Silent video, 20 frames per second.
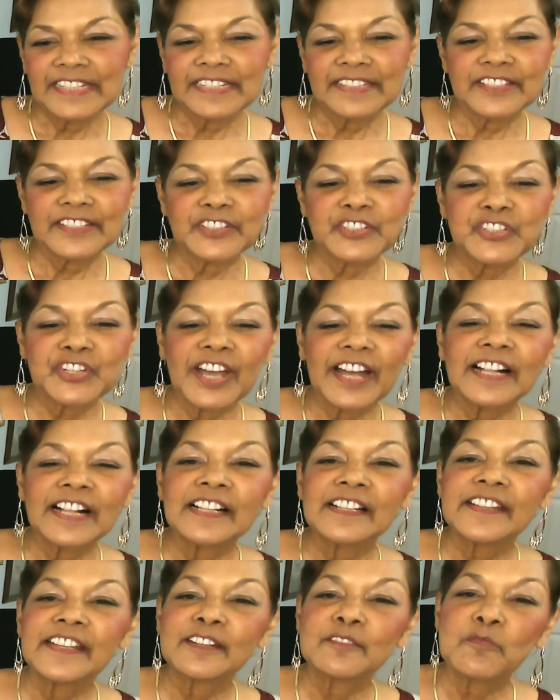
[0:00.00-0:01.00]
The
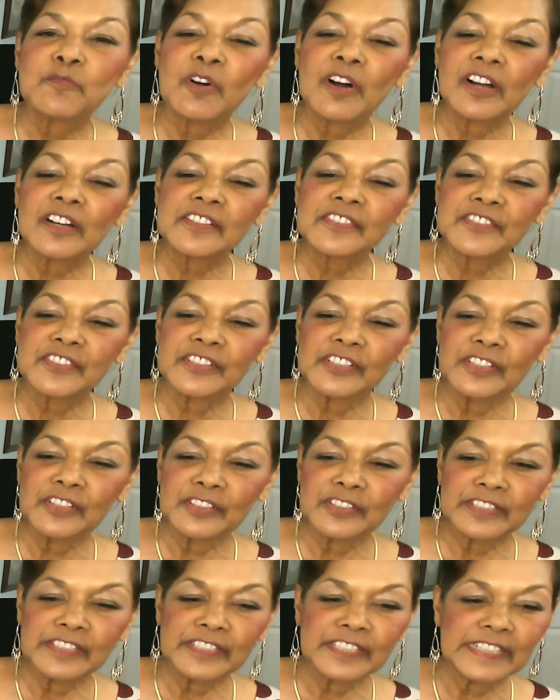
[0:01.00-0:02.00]
child that walks
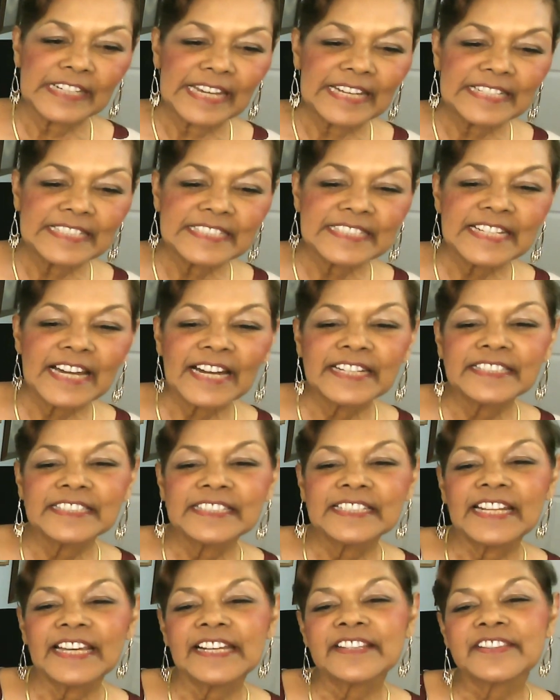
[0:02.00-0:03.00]
the entire
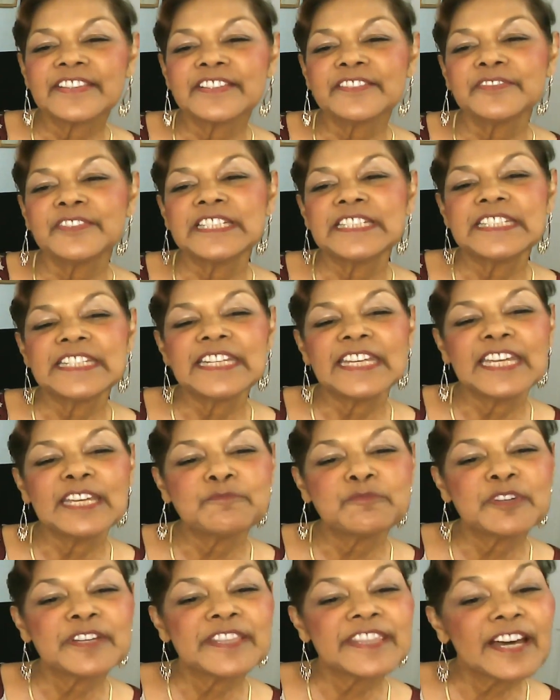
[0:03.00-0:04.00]
length of the tape
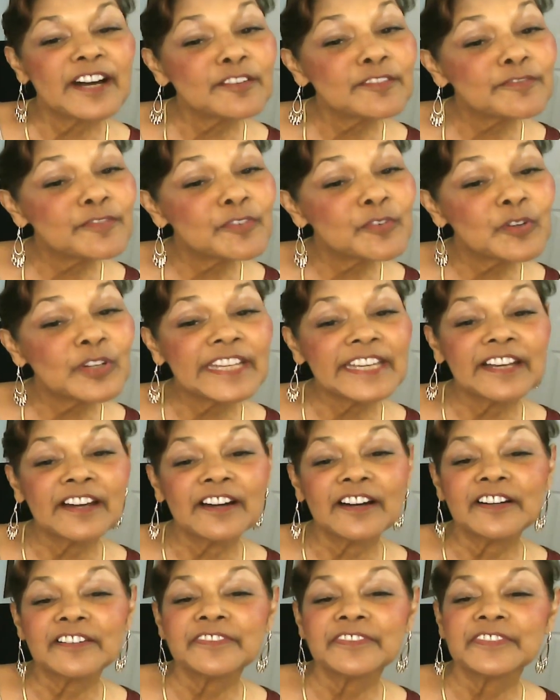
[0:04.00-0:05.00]
without falling
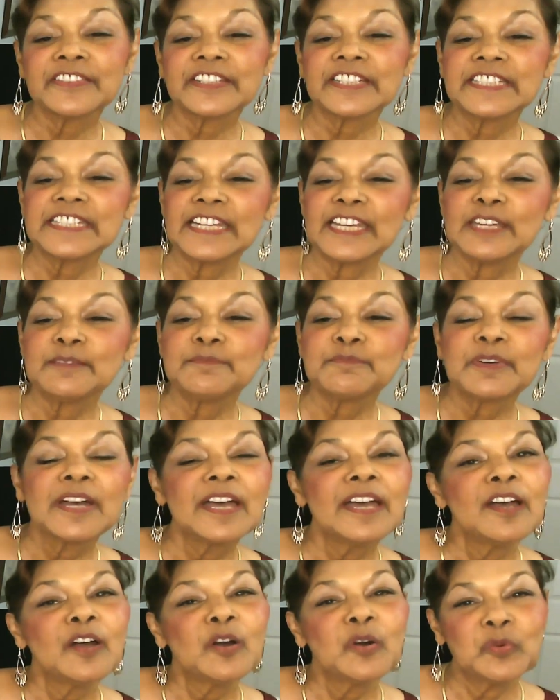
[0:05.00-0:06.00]
off the tape
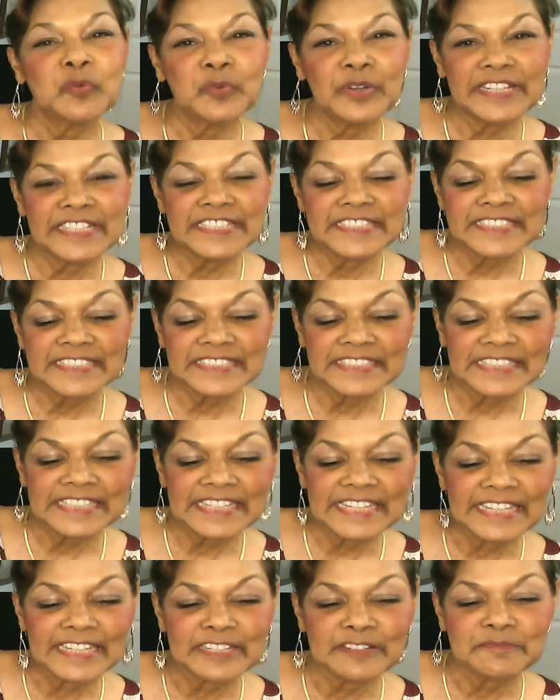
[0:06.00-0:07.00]
wins the
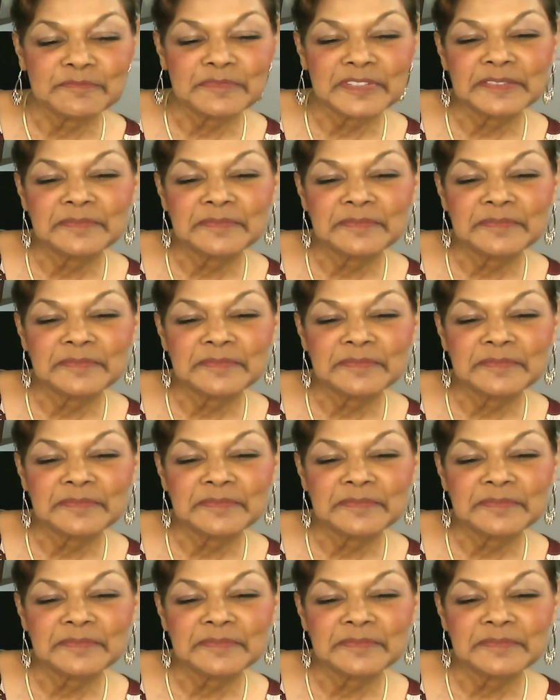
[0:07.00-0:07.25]
game.